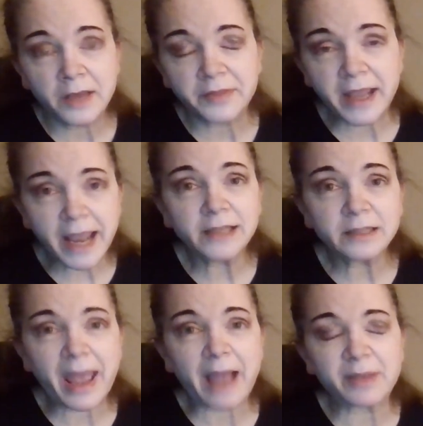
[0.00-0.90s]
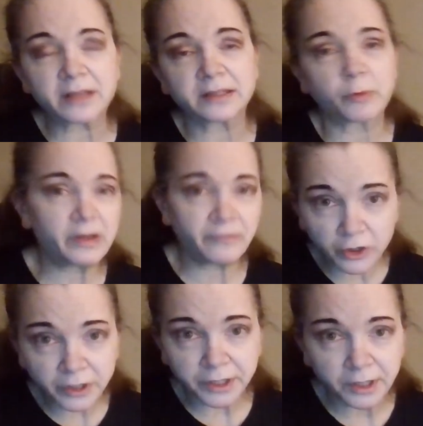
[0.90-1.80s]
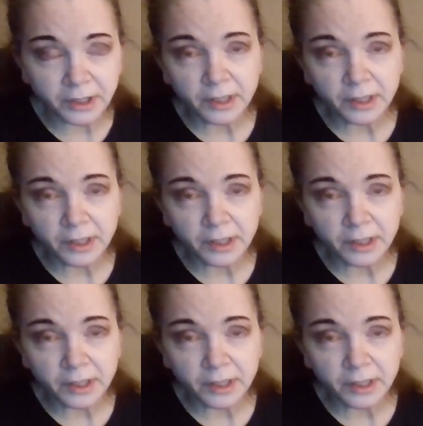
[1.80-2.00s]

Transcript: they gained it back because they reverted